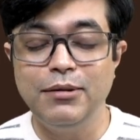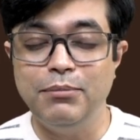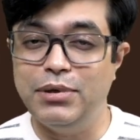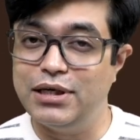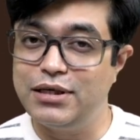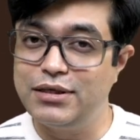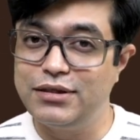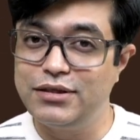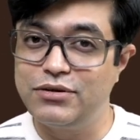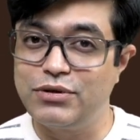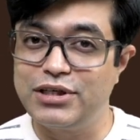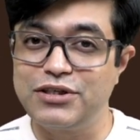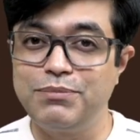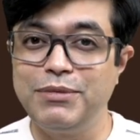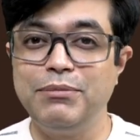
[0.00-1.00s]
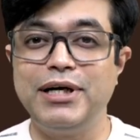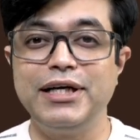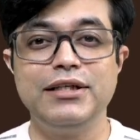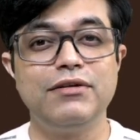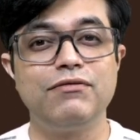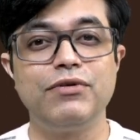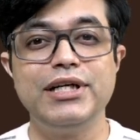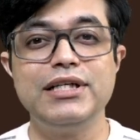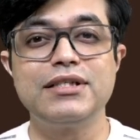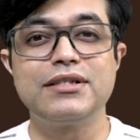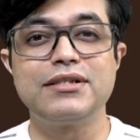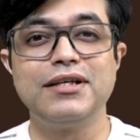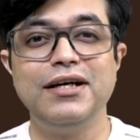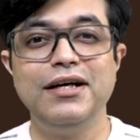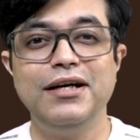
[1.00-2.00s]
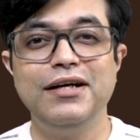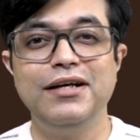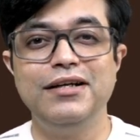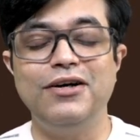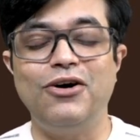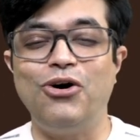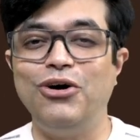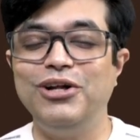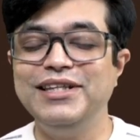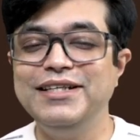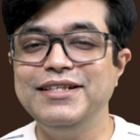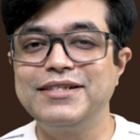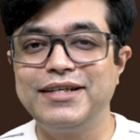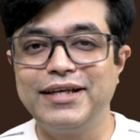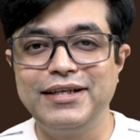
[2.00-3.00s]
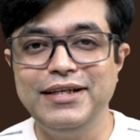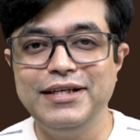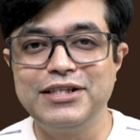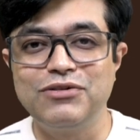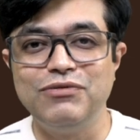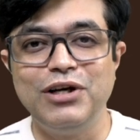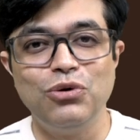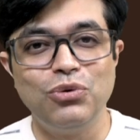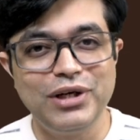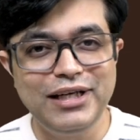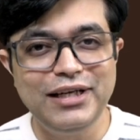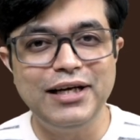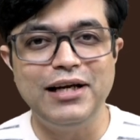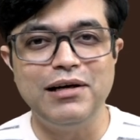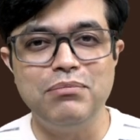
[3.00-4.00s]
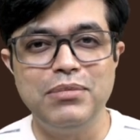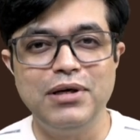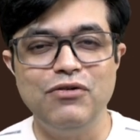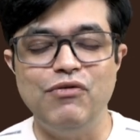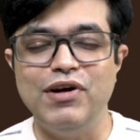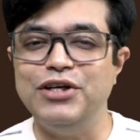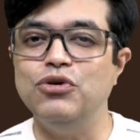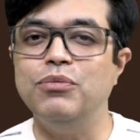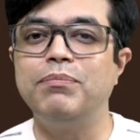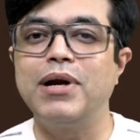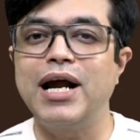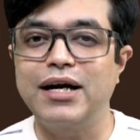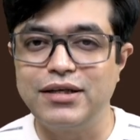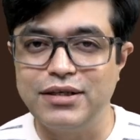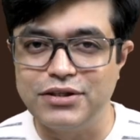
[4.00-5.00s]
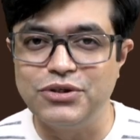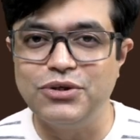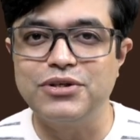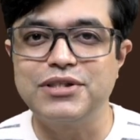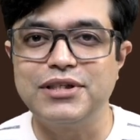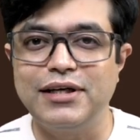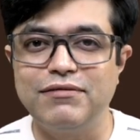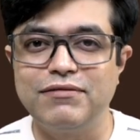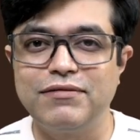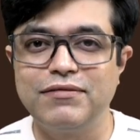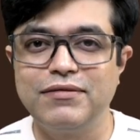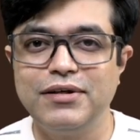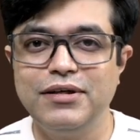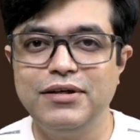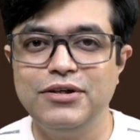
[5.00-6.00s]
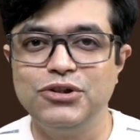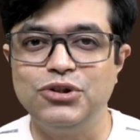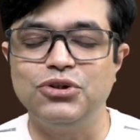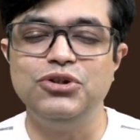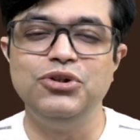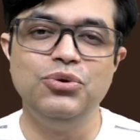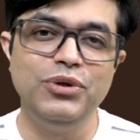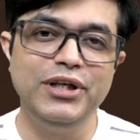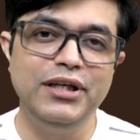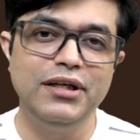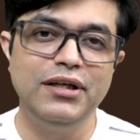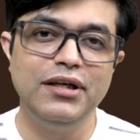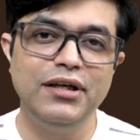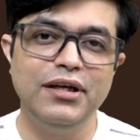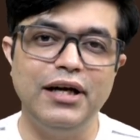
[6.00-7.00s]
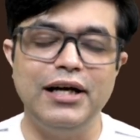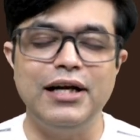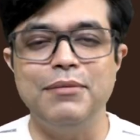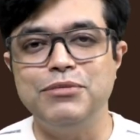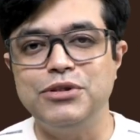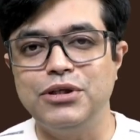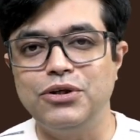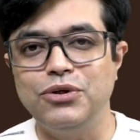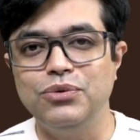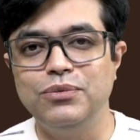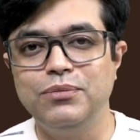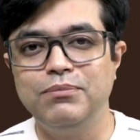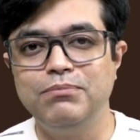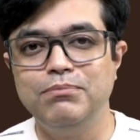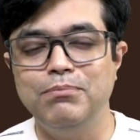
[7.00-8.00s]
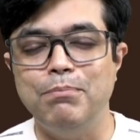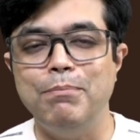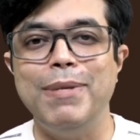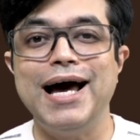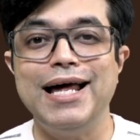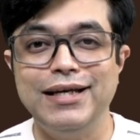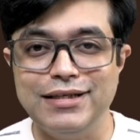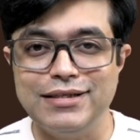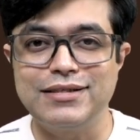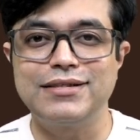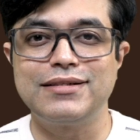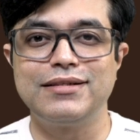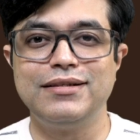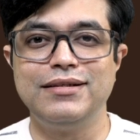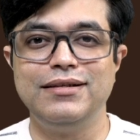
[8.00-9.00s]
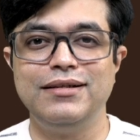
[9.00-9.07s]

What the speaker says: But trust me, my dear friends, all these techniques will only help when you practice yourself. So, theory and MCQ, balance.